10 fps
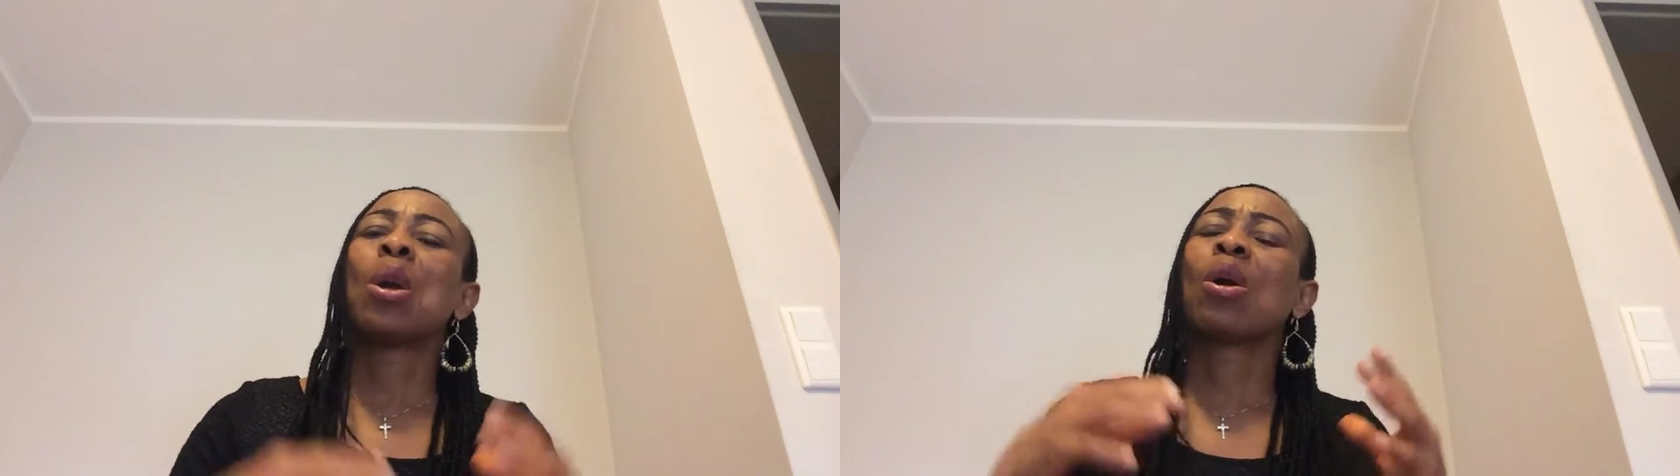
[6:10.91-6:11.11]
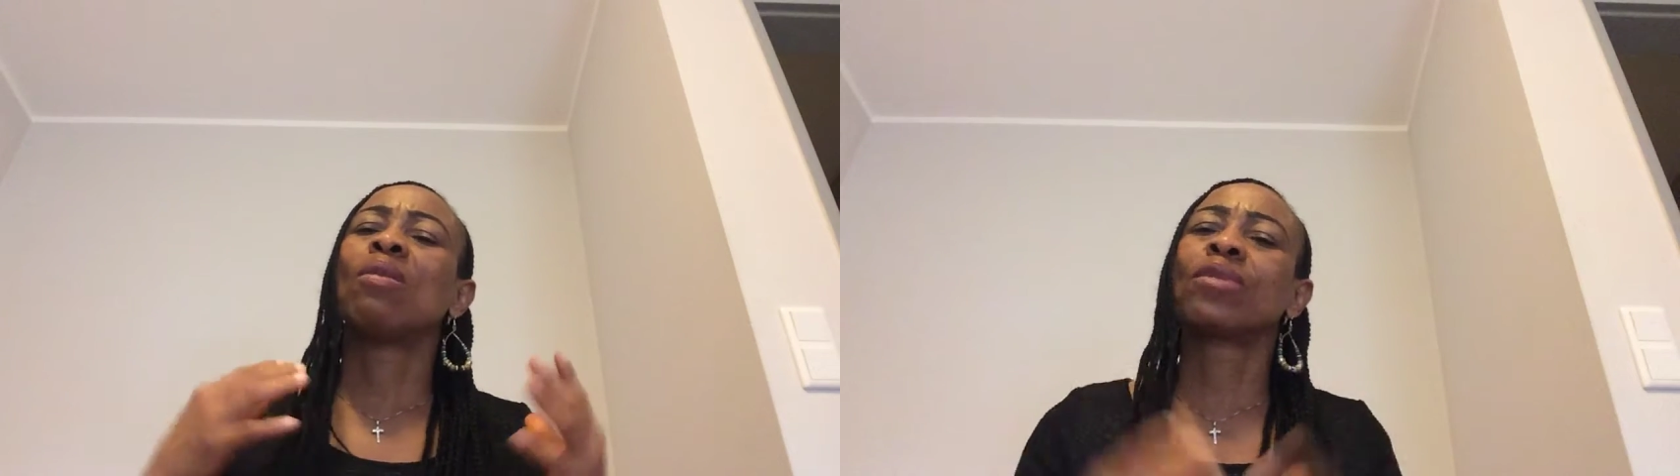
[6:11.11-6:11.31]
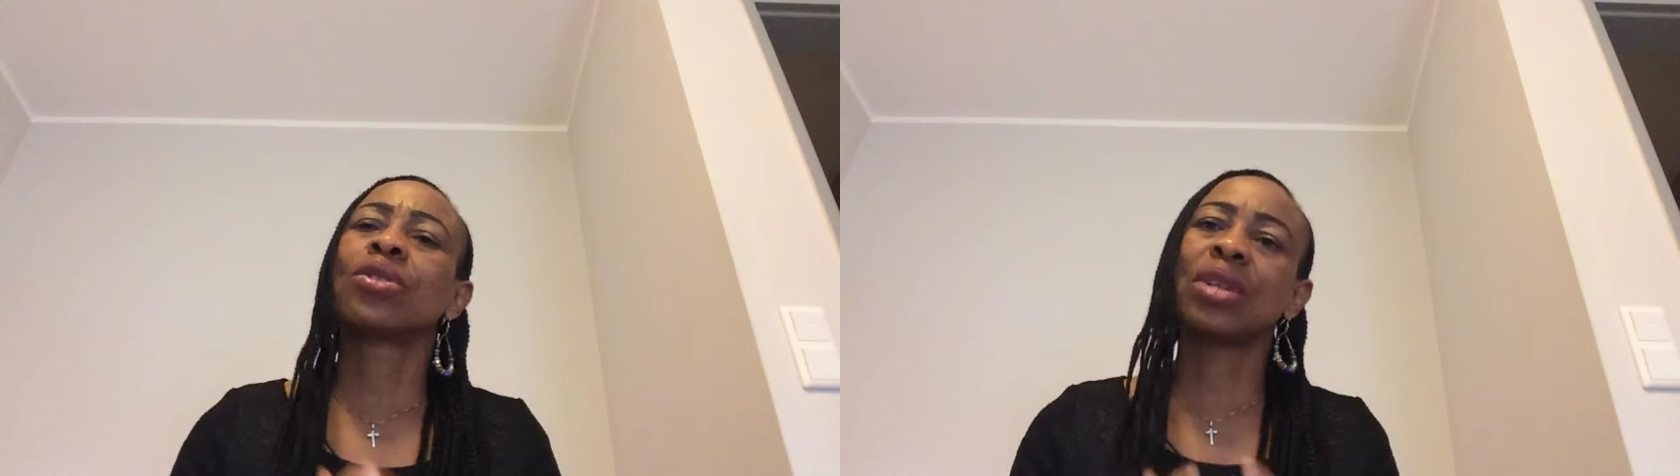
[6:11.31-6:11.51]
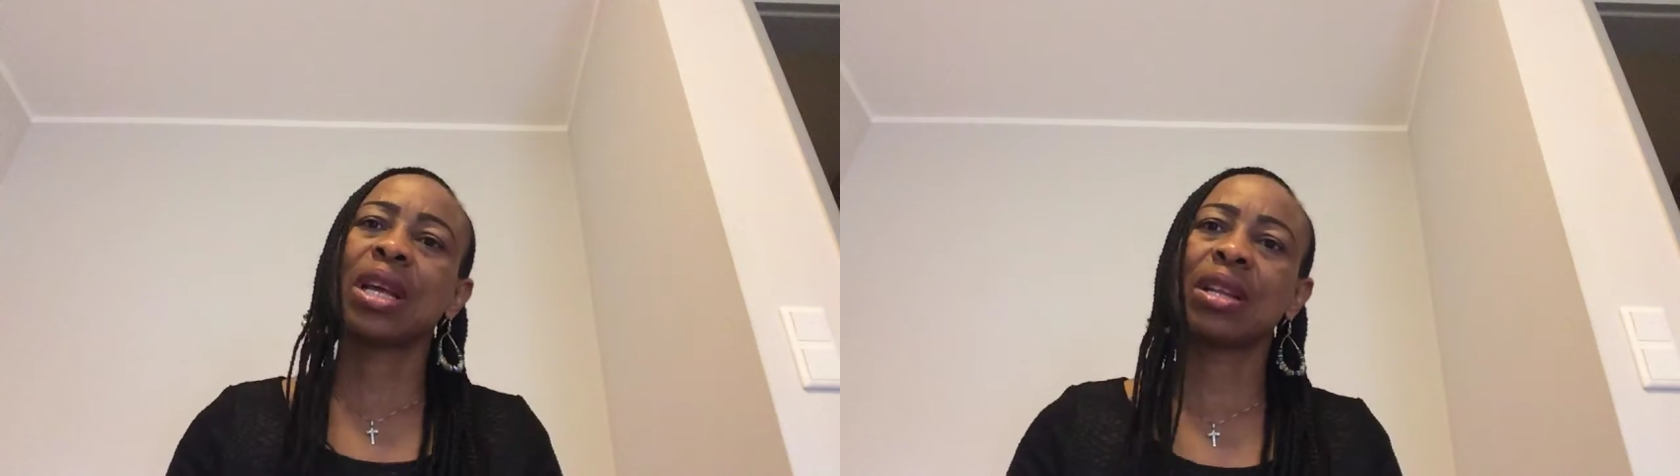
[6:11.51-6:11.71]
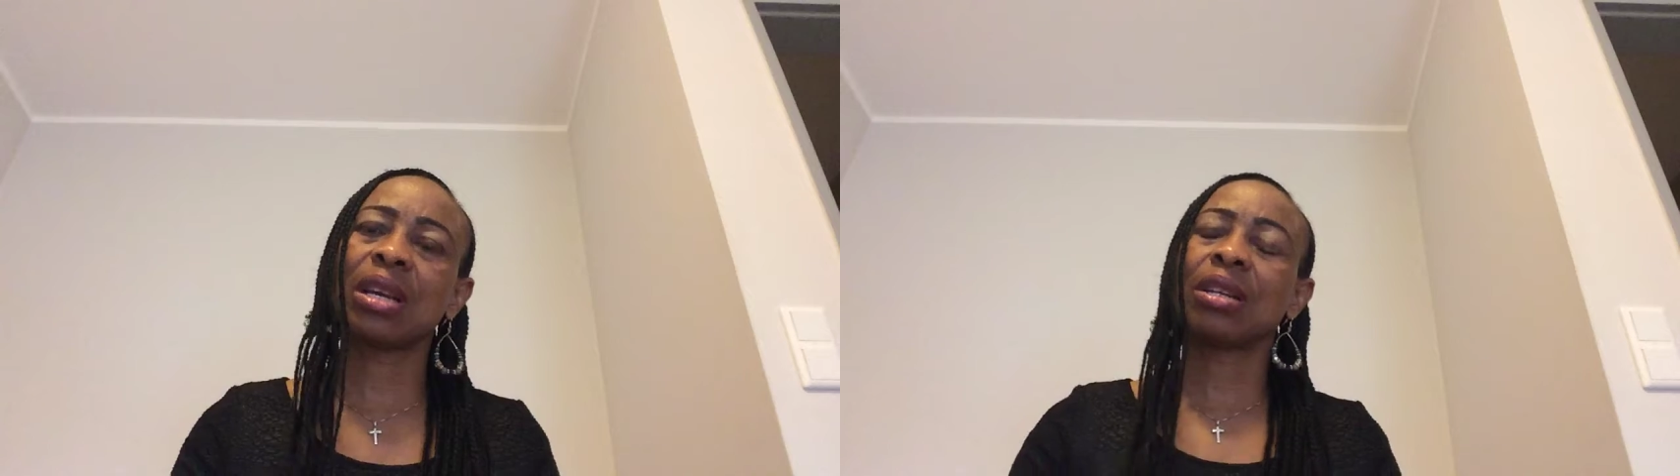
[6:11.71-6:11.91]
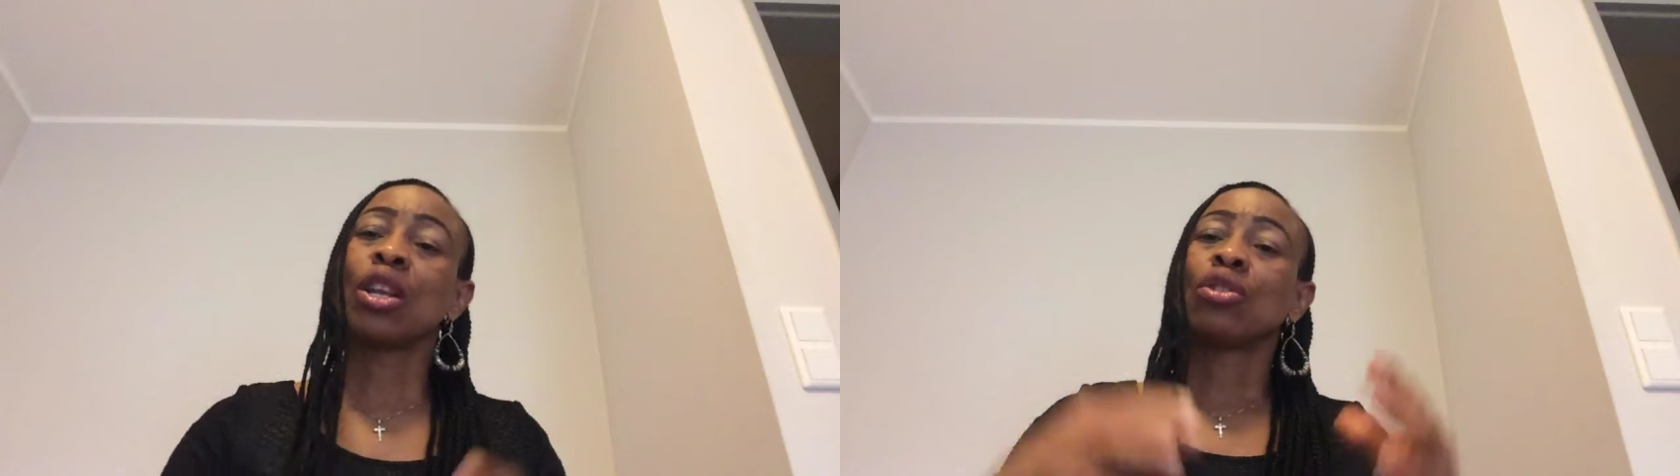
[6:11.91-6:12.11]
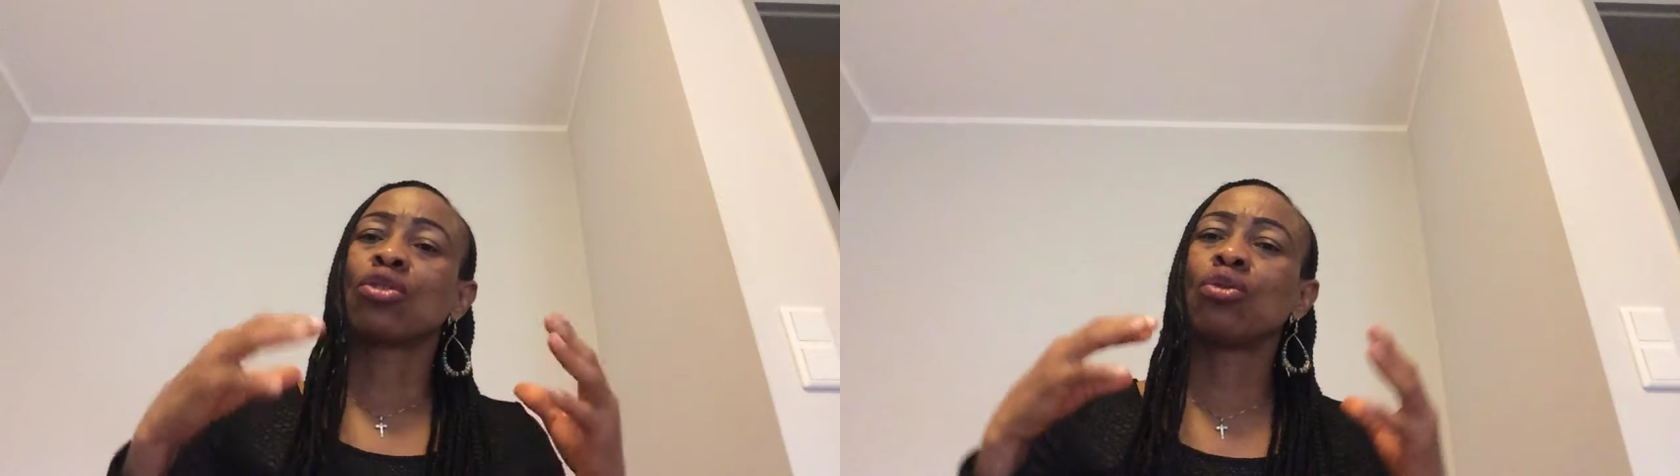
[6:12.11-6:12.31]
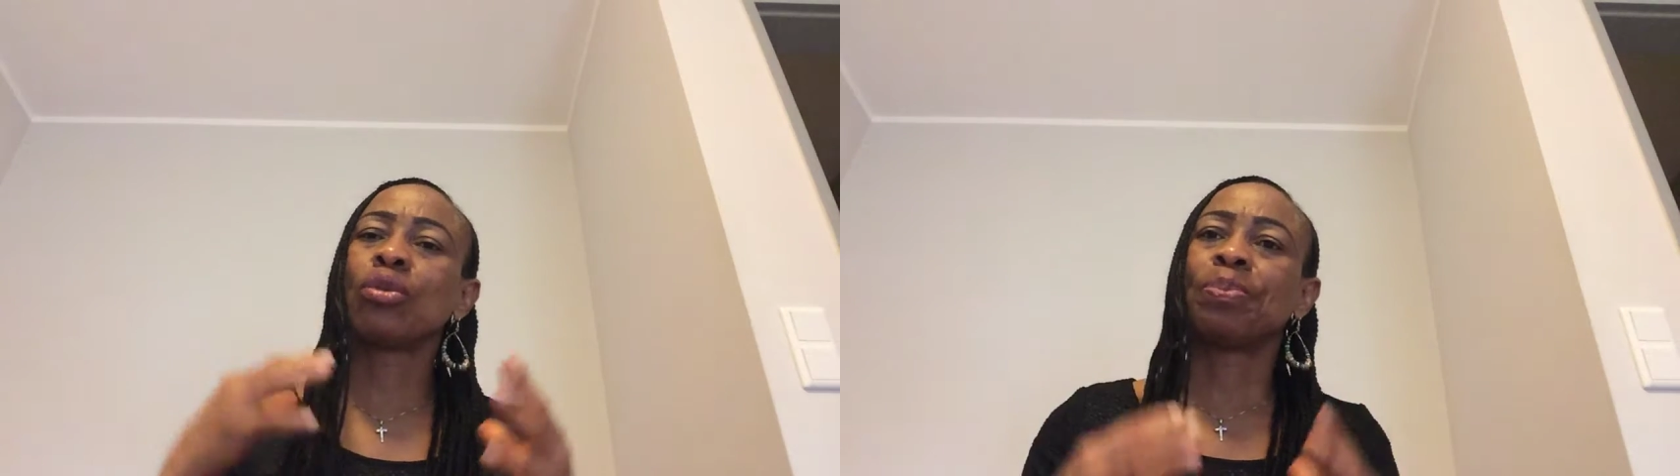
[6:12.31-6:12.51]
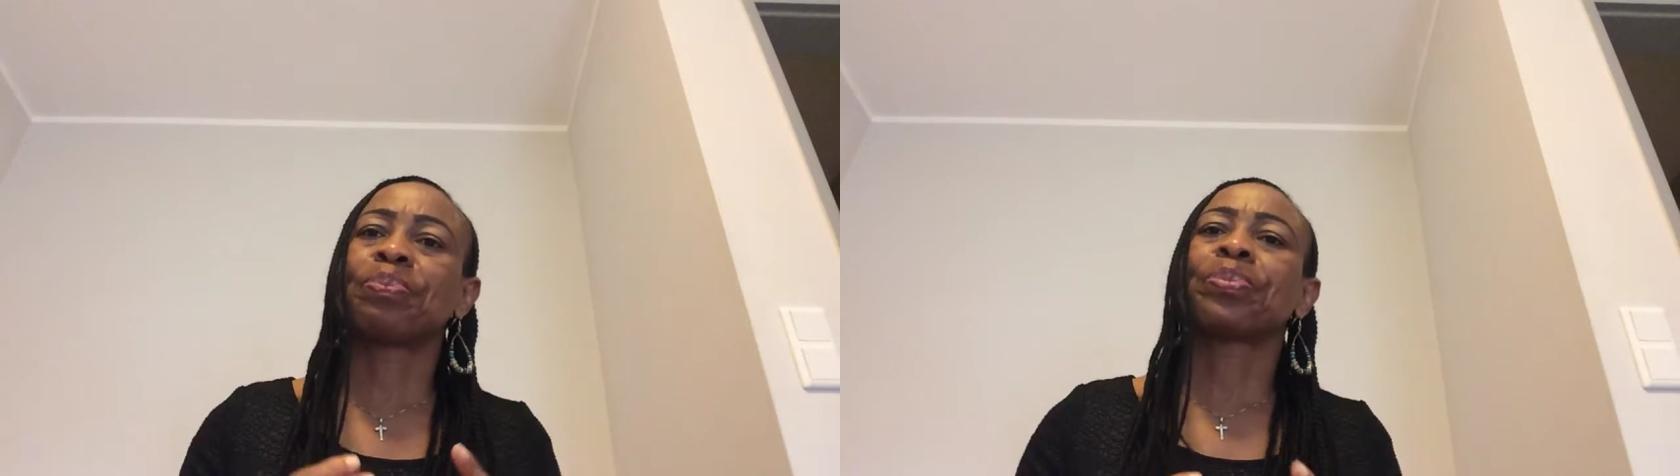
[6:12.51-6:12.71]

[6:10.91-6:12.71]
come together to,